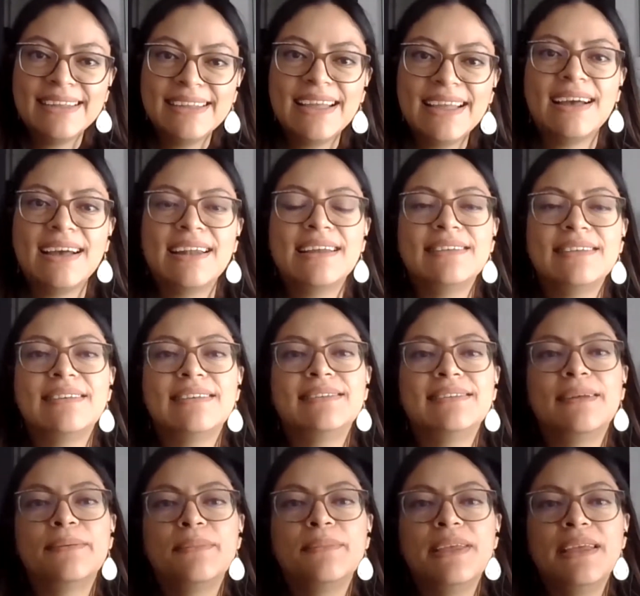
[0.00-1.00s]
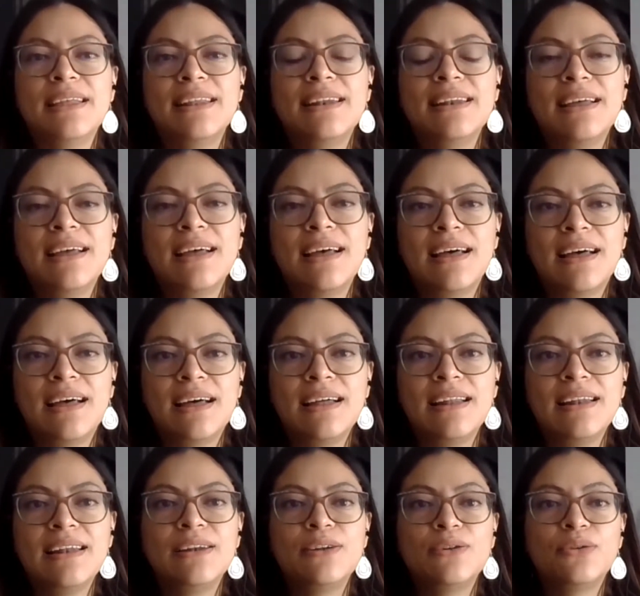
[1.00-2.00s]
to present the initiative
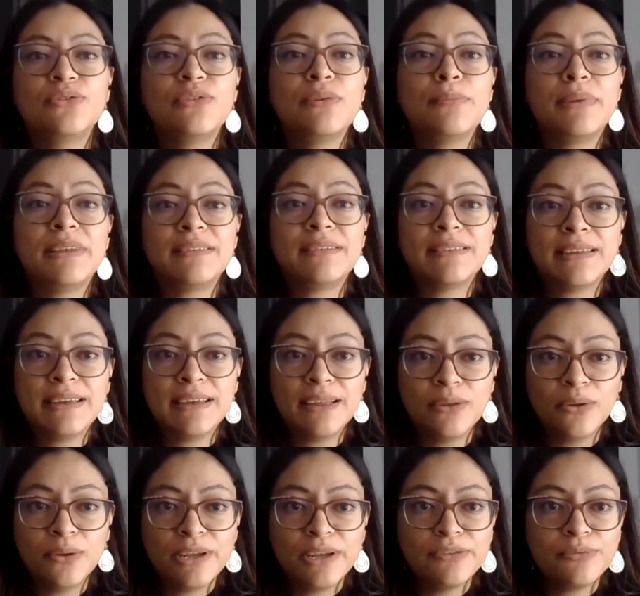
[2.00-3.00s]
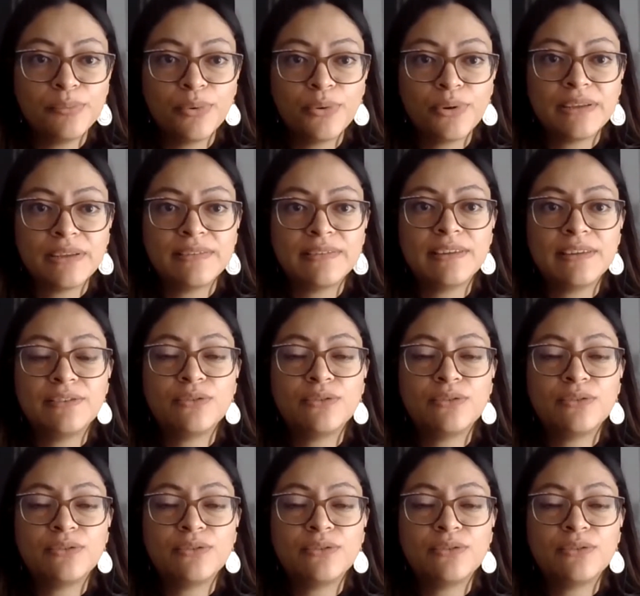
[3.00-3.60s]
of vaccines for the people.